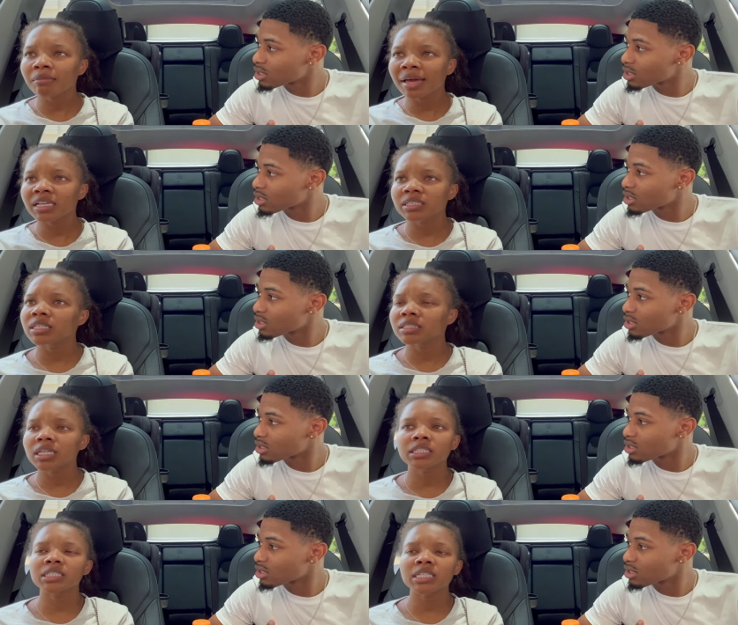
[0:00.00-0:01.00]
Speaker 1: it make sense
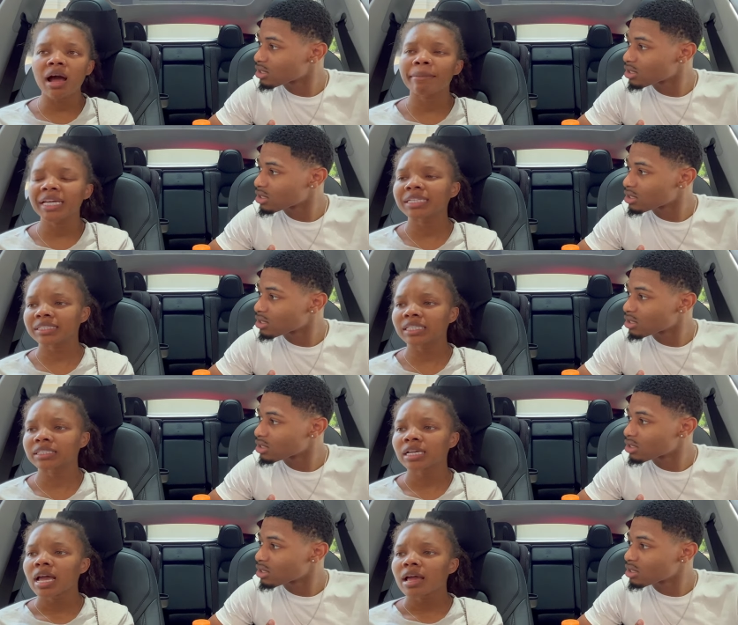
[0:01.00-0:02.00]
because it's not making
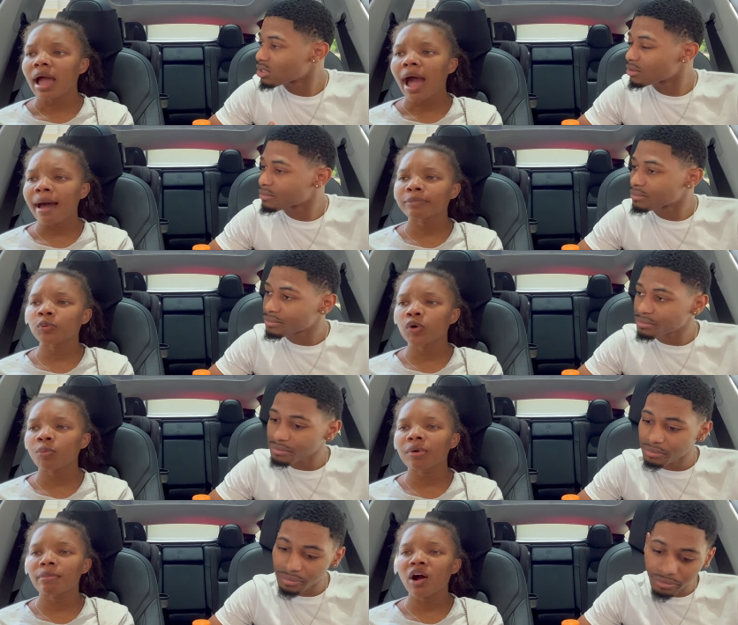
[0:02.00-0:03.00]
sense. I'm the one
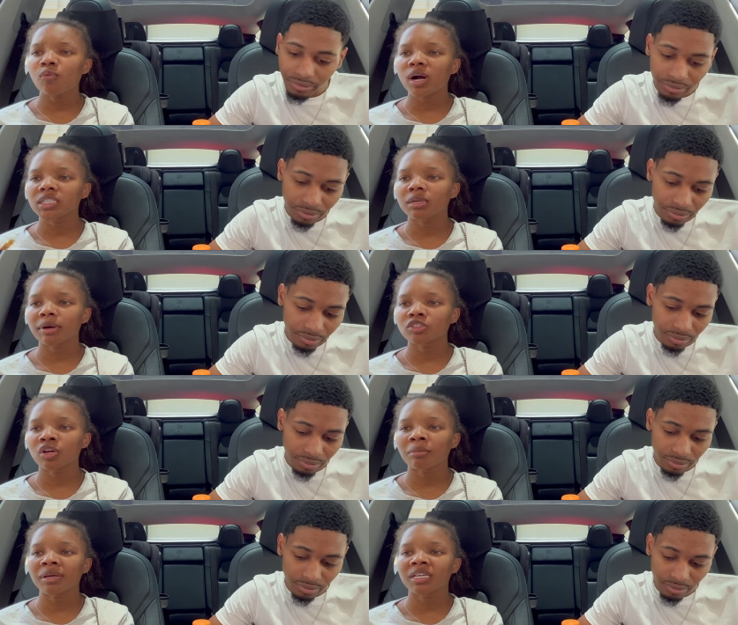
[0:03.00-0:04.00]
who put mouthwash in my
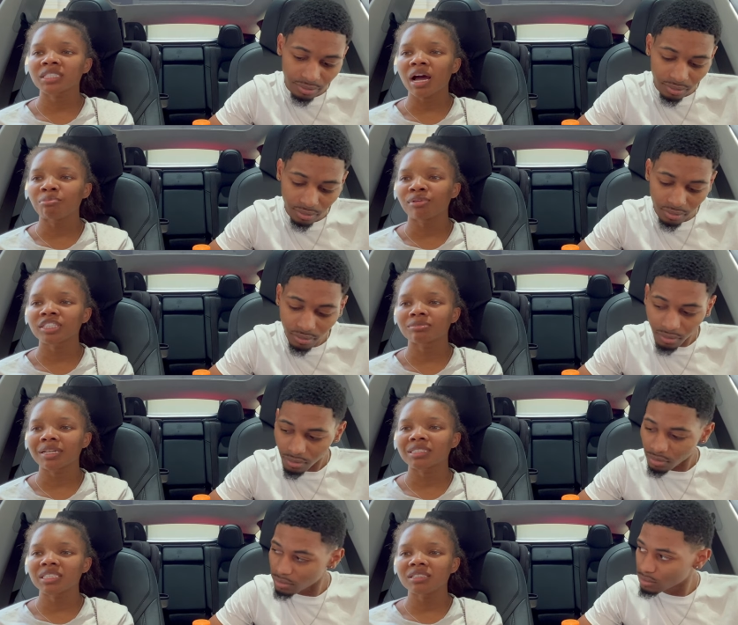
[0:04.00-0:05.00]
drink because I brushed
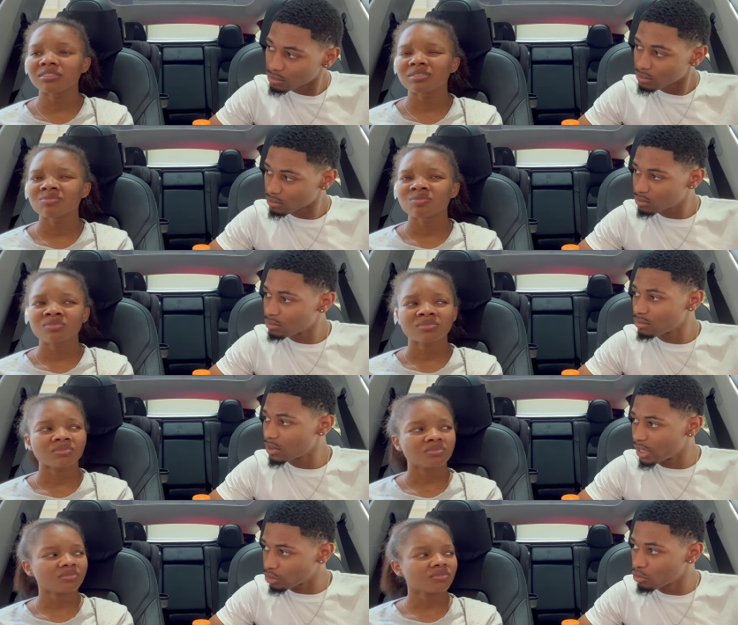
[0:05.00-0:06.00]
my teeth.
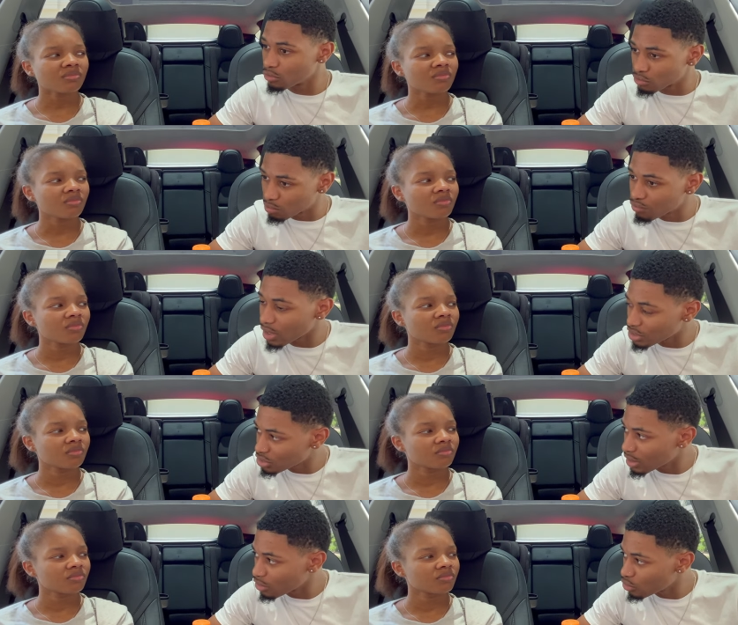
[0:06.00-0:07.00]
Speaker 2: And you
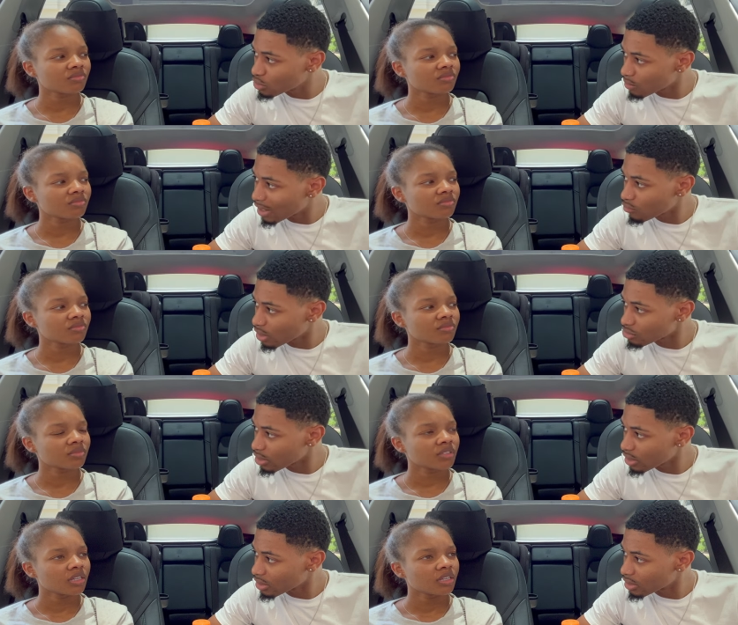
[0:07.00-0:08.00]
brushed and you used mouthwash,
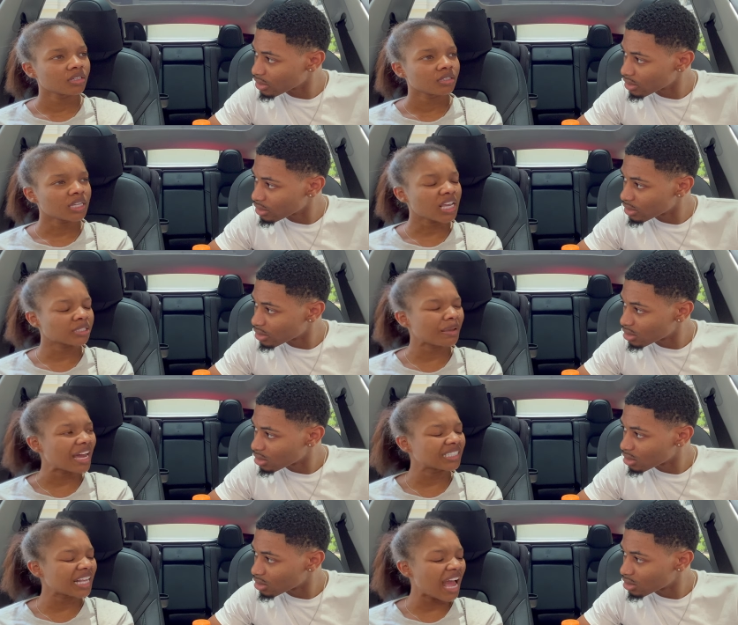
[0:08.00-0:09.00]
right?
Speaker 1: Yes, but
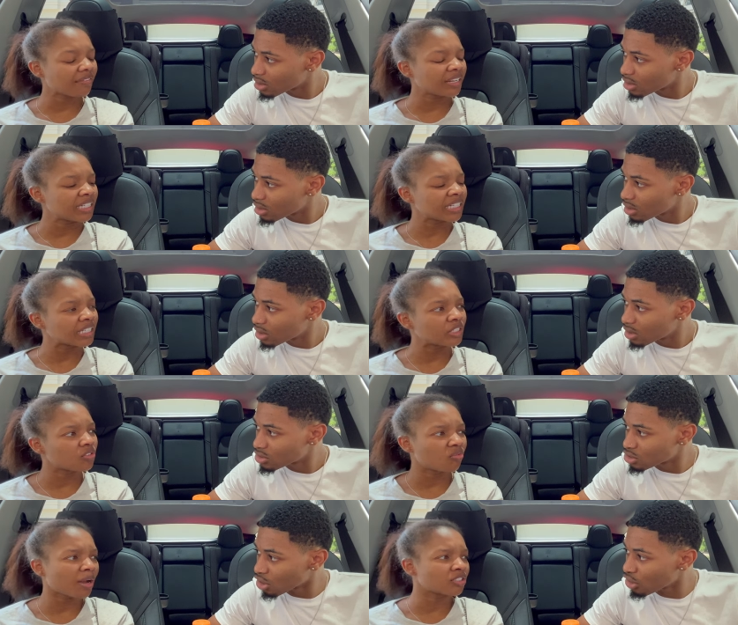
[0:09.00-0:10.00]
how does that have anything to do
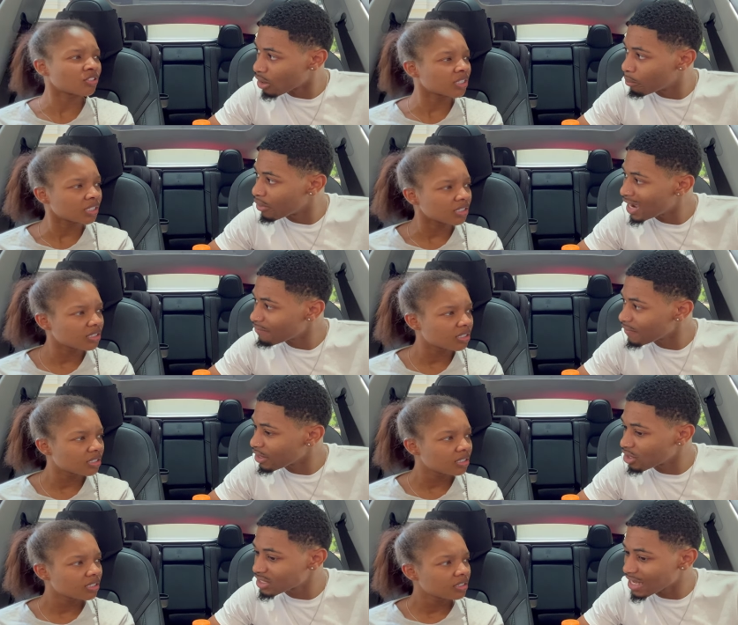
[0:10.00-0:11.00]
with So your drink?
Speaker 2: breath
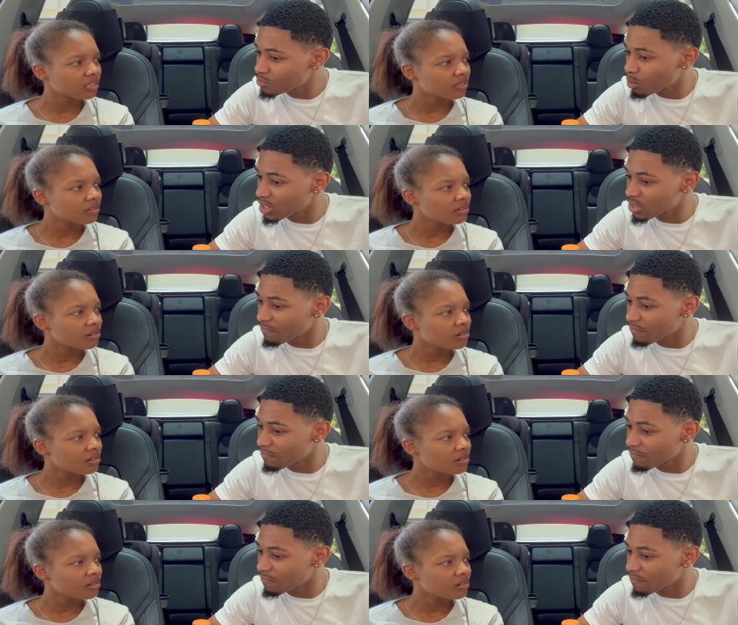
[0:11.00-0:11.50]
and your taste buds are